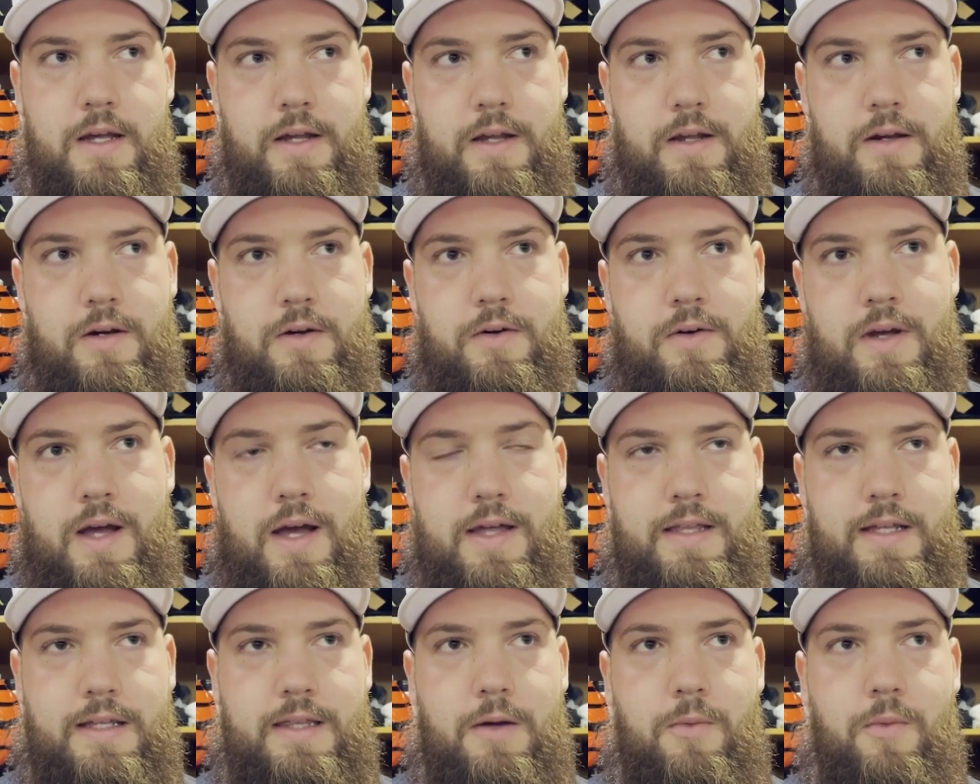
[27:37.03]
you know,
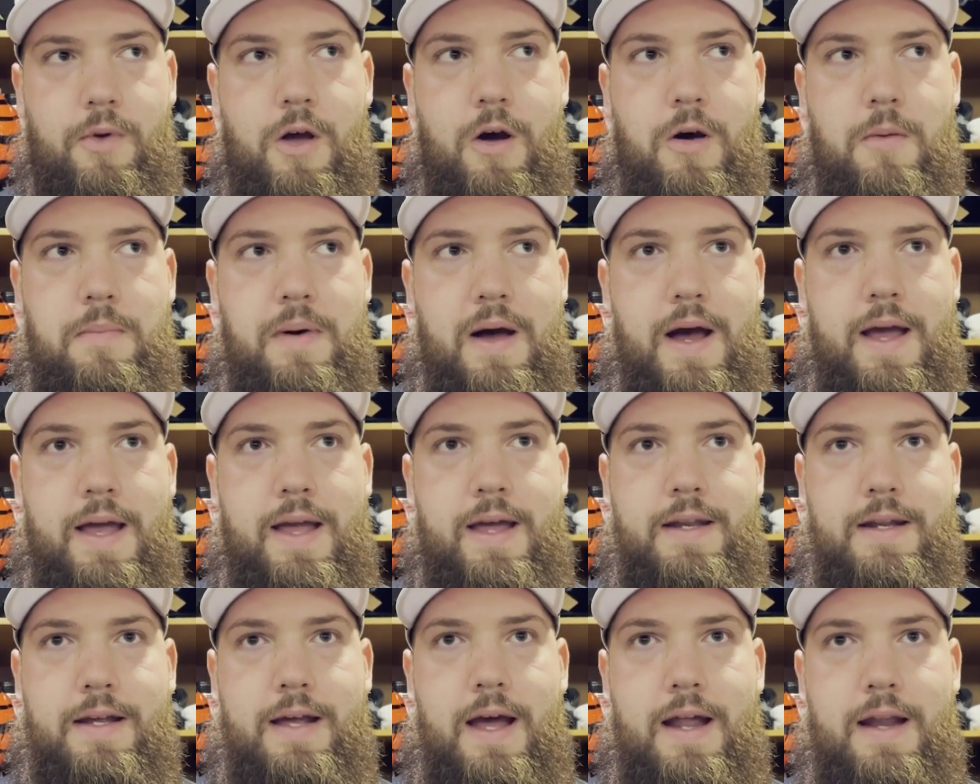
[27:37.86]
I think that we all buy
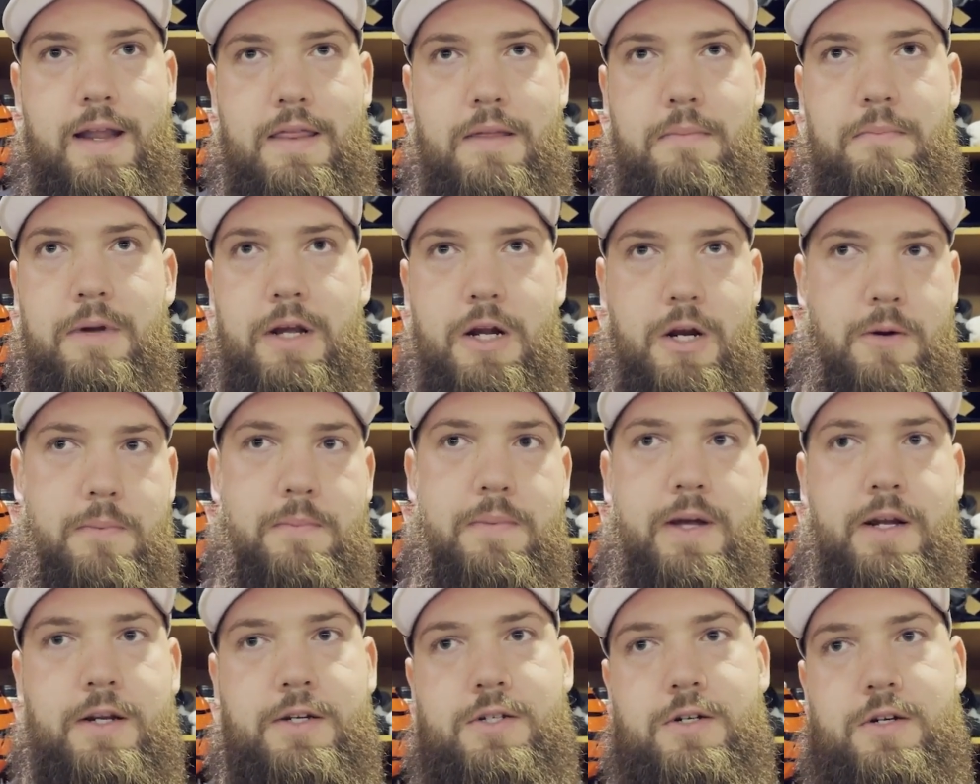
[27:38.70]
into kind of the bigger
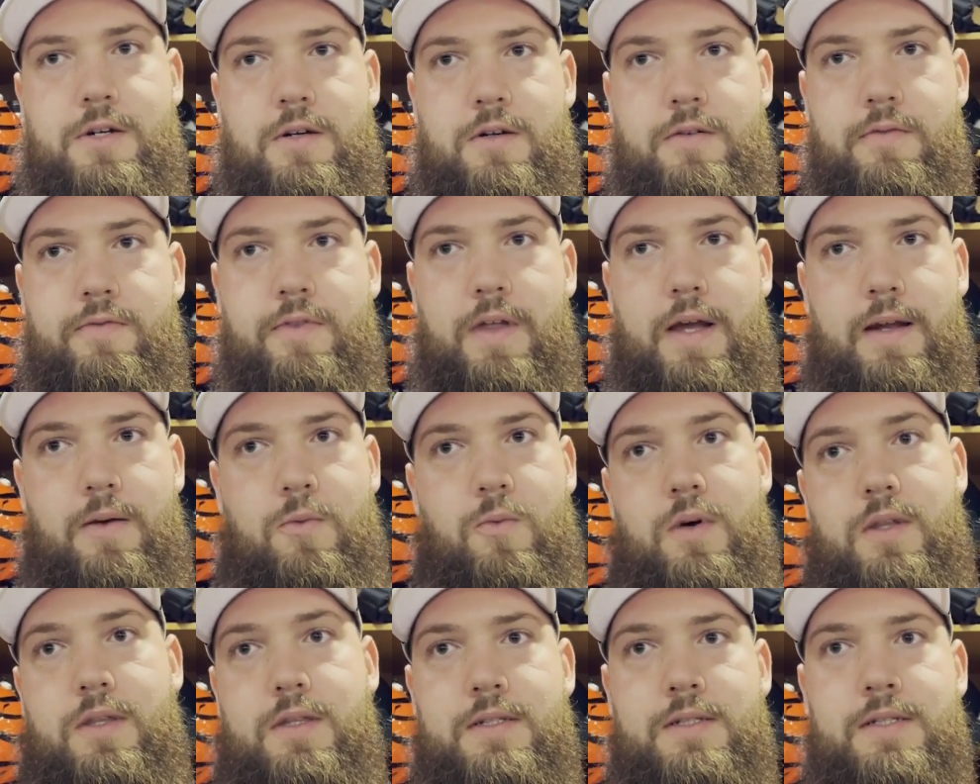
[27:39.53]
picture of, like,
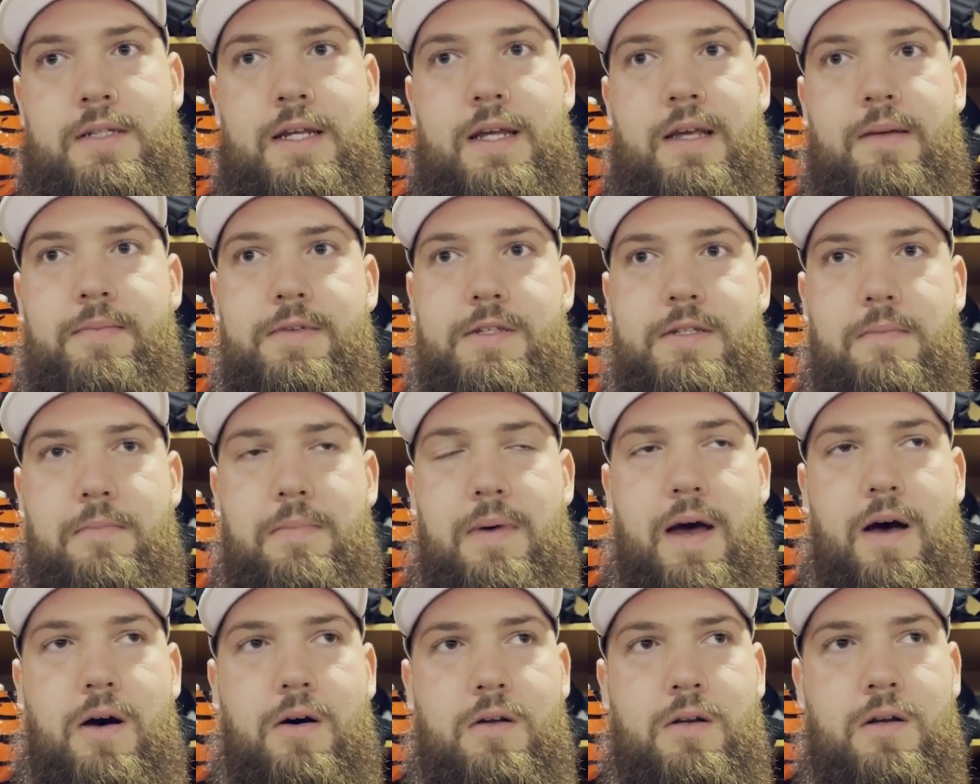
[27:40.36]
what this team is
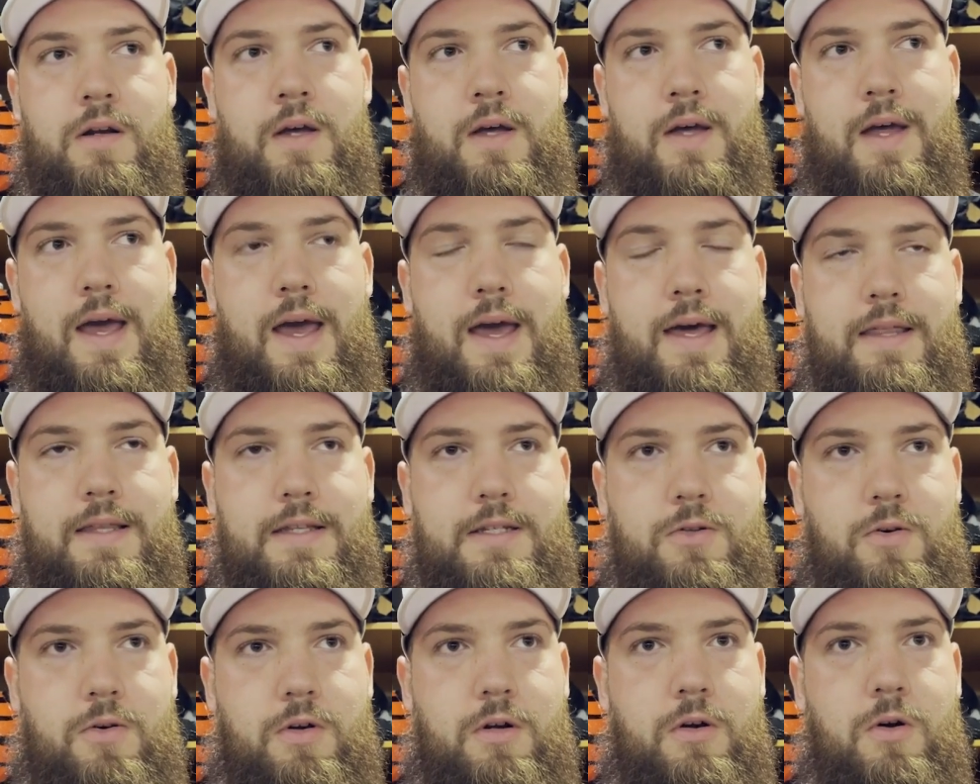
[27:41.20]
about and the
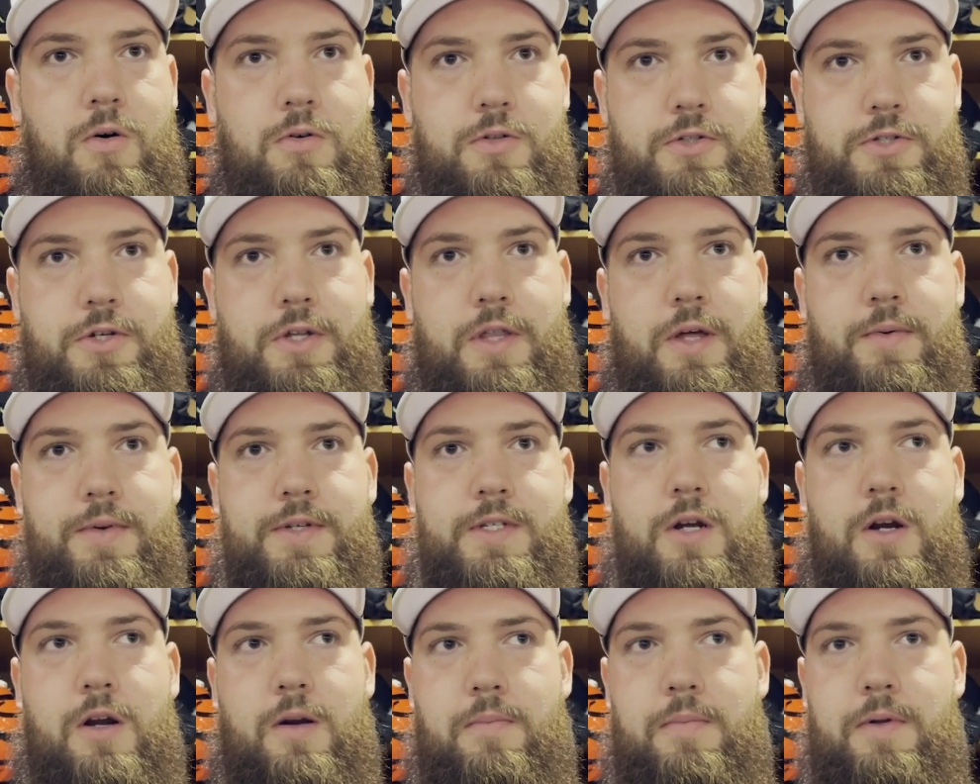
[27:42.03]
sort of culture that we
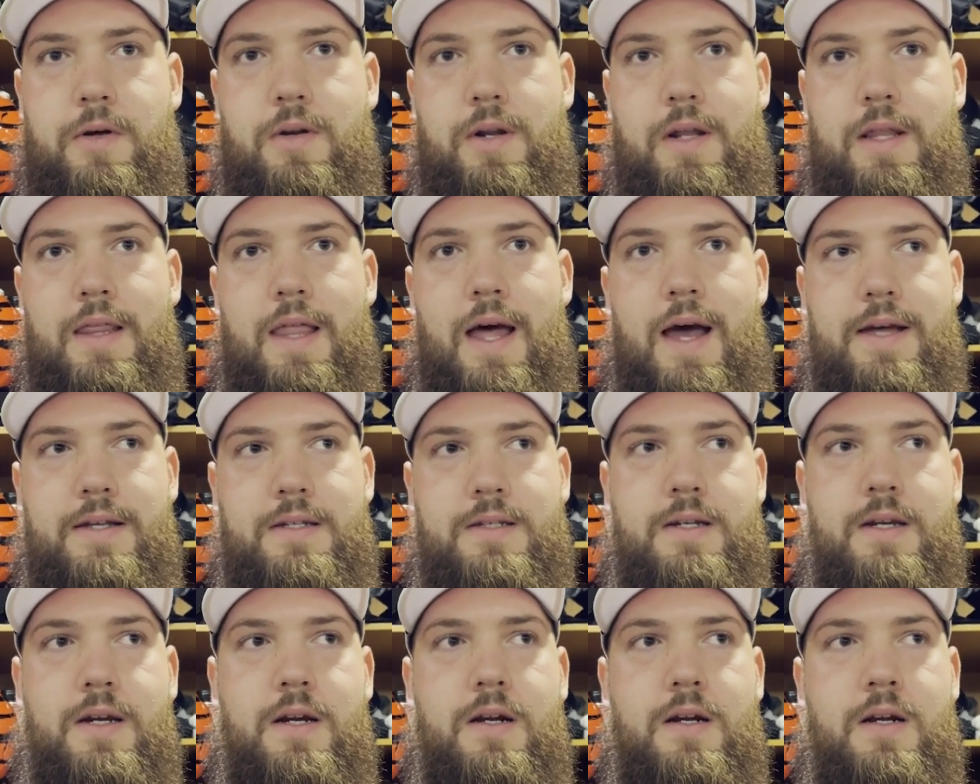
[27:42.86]
started building
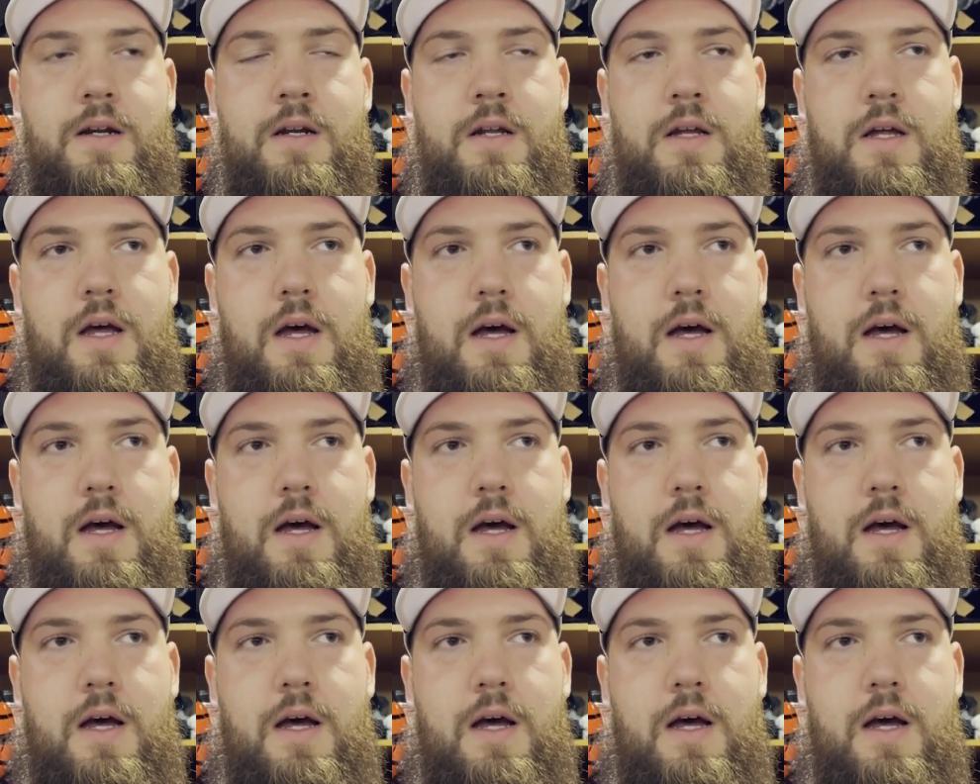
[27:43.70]
last year,